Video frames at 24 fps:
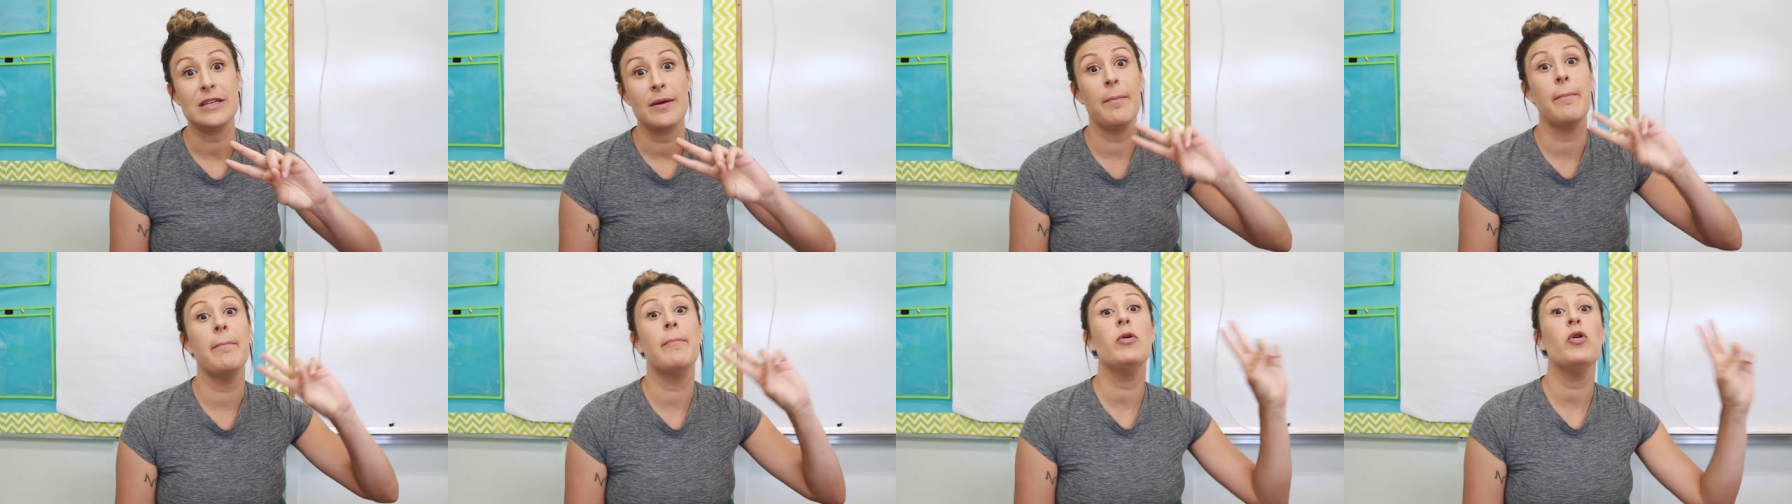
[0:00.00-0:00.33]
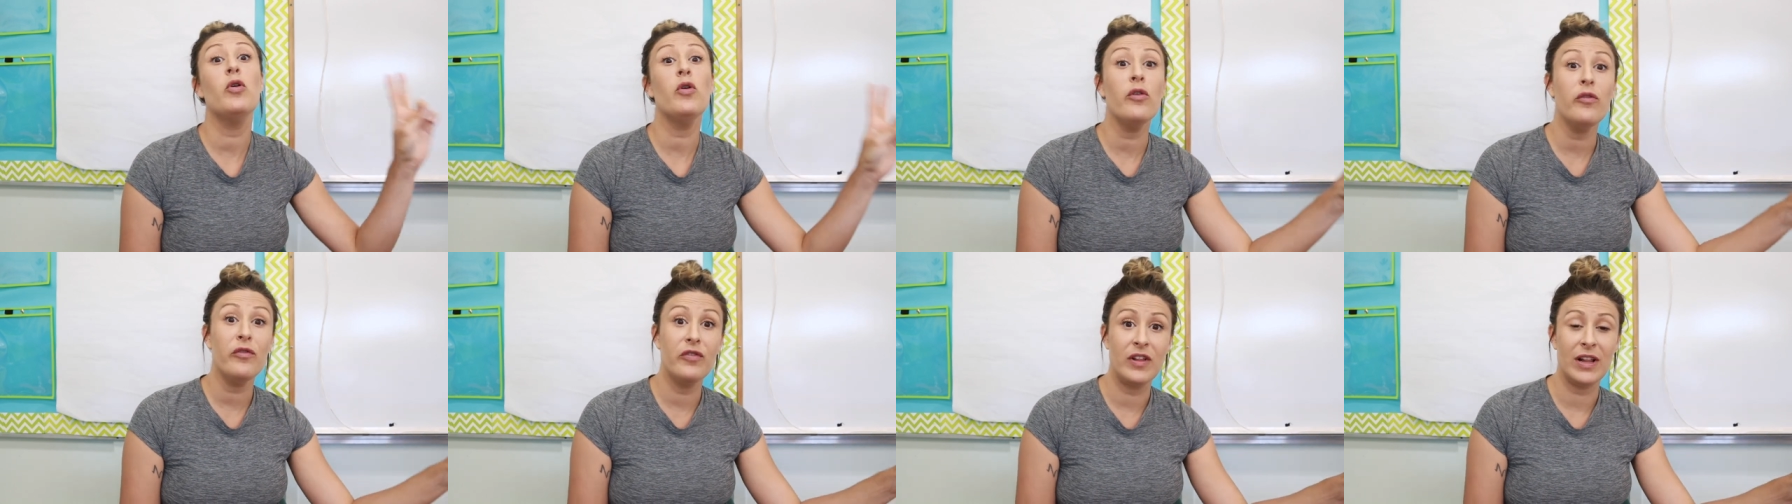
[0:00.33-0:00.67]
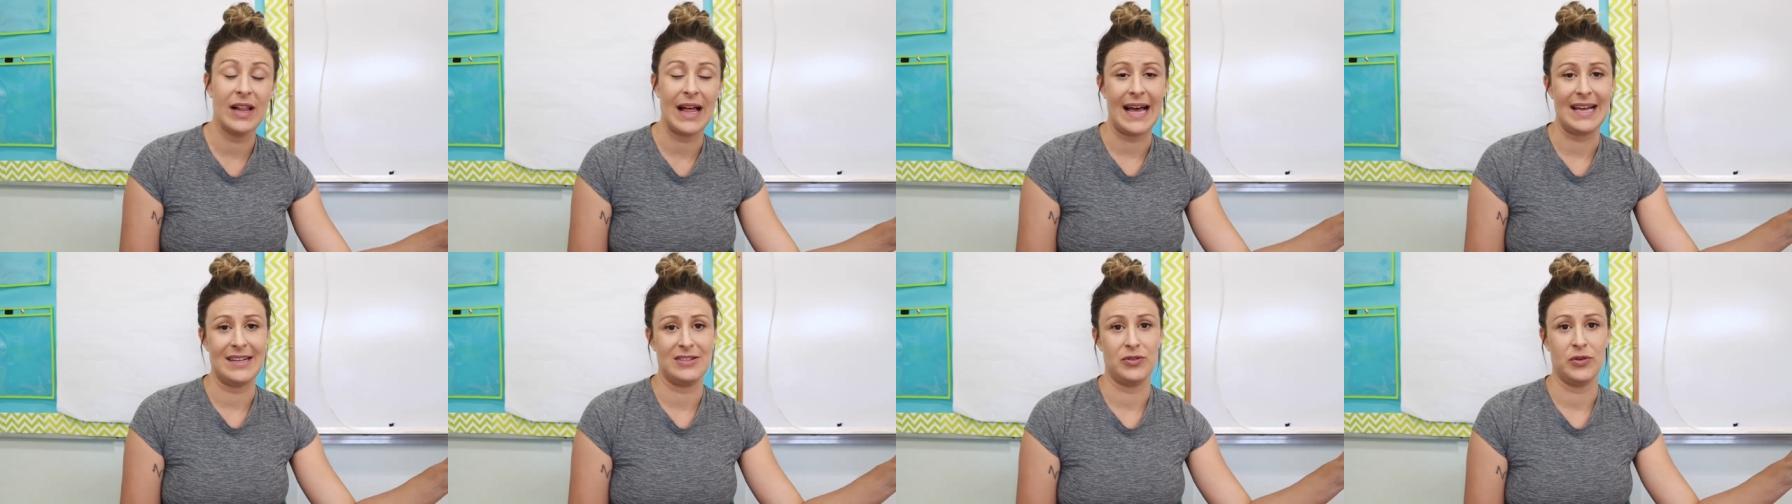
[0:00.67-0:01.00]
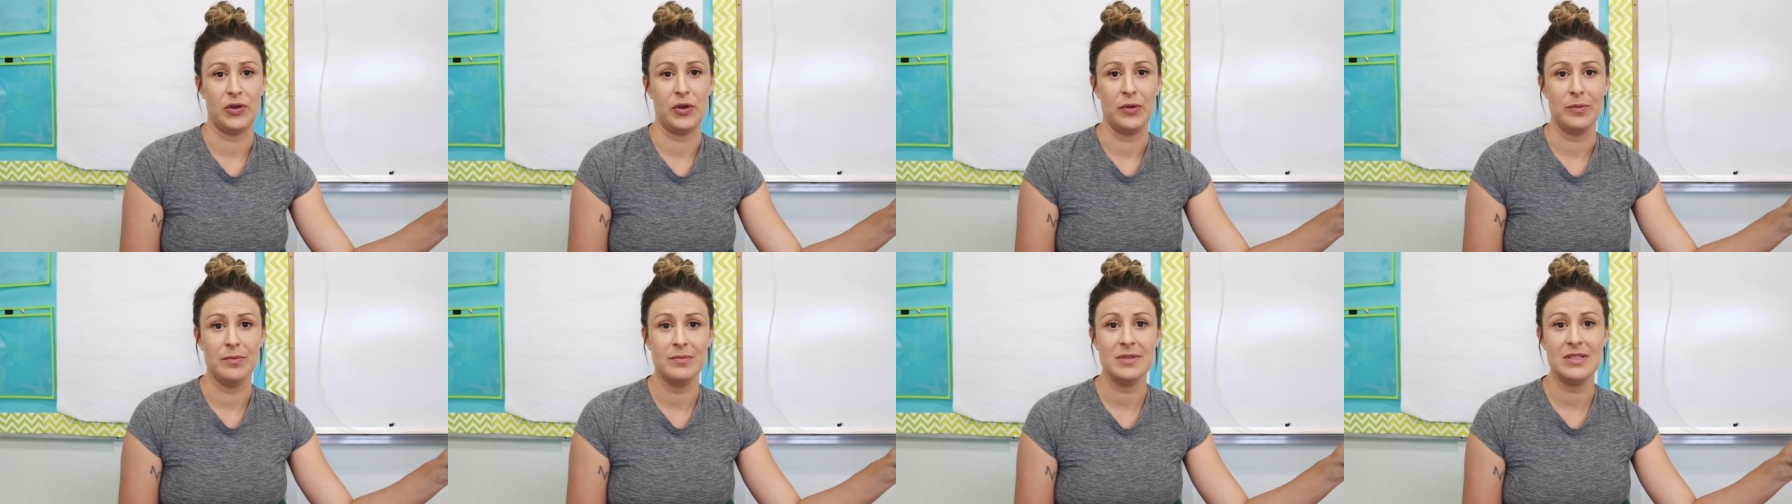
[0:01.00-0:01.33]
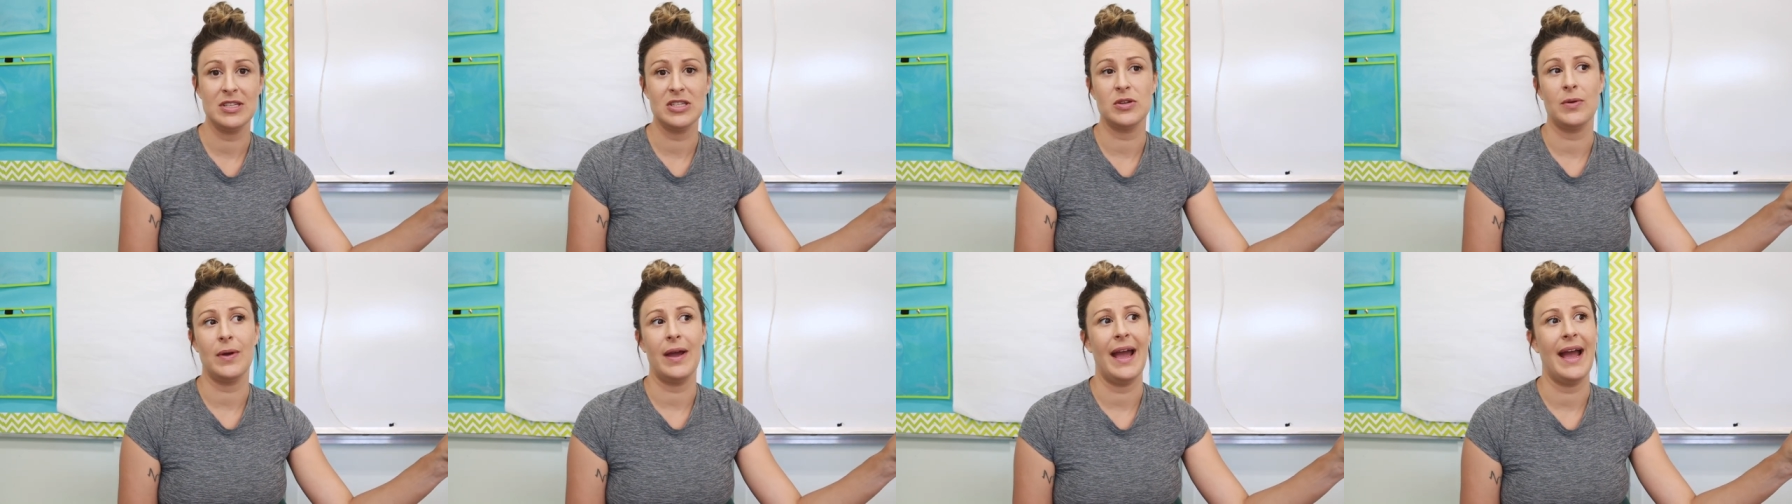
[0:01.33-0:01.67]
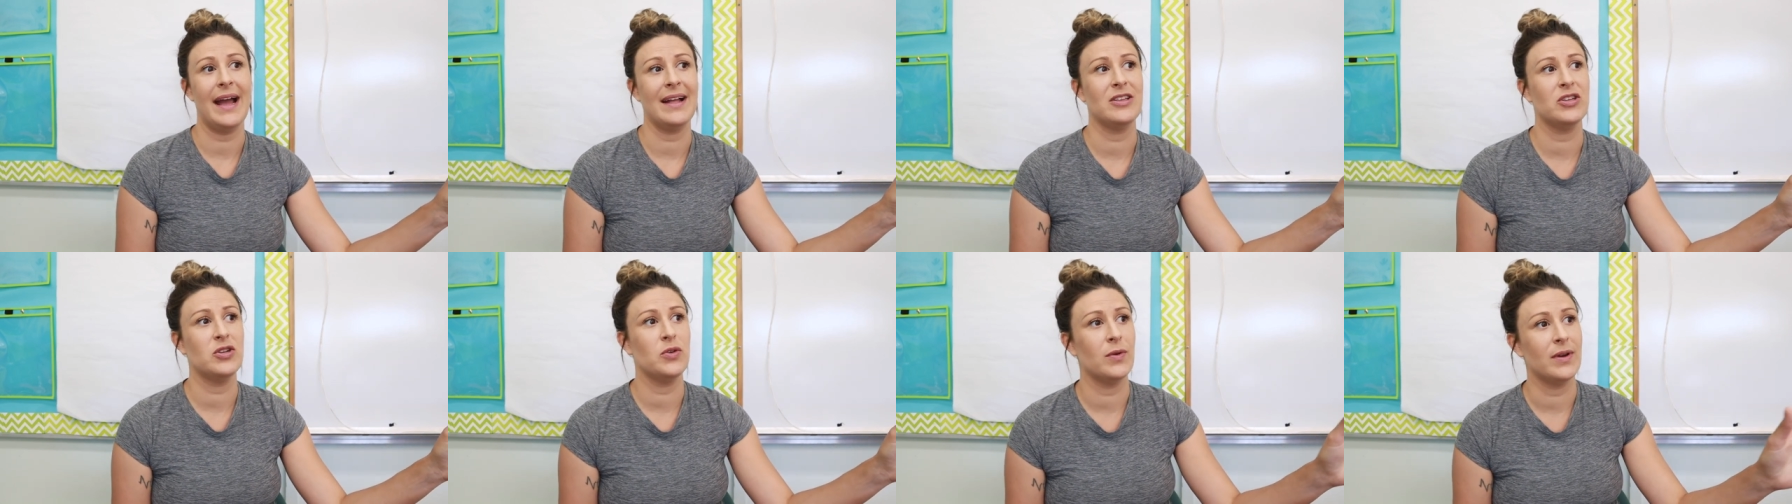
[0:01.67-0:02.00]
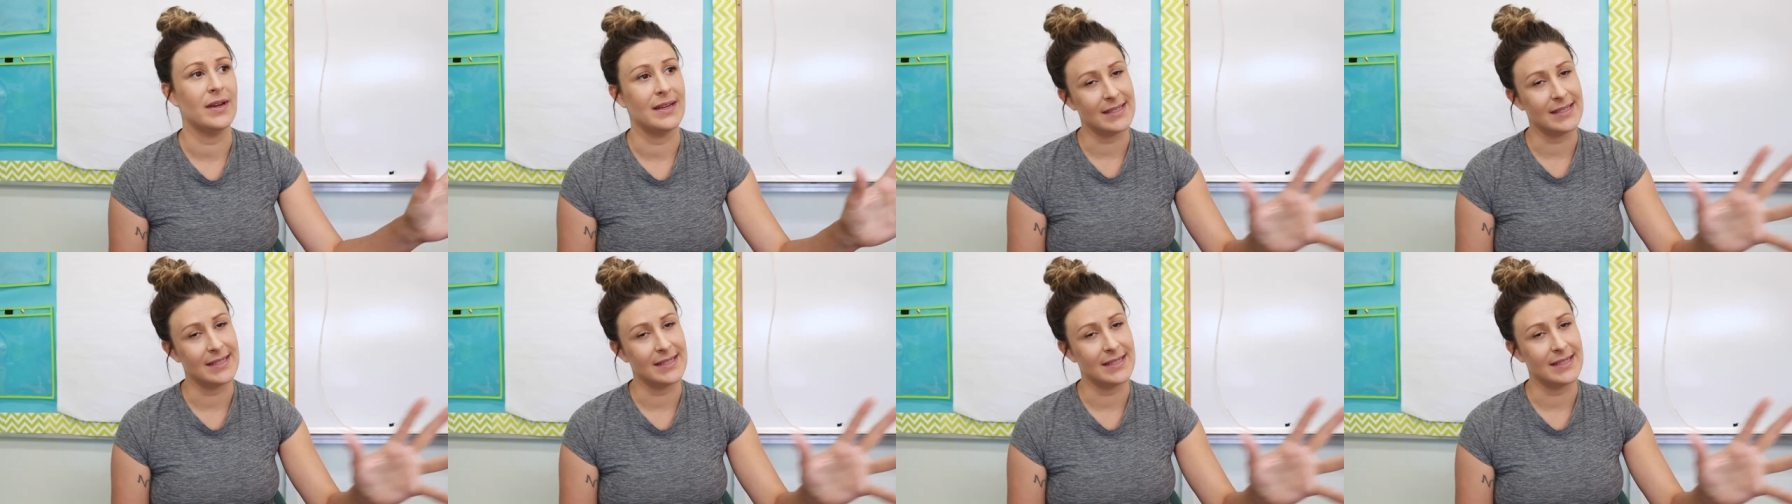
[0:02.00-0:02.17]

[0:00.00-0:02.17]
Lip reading: to move classrooms, so I had to do an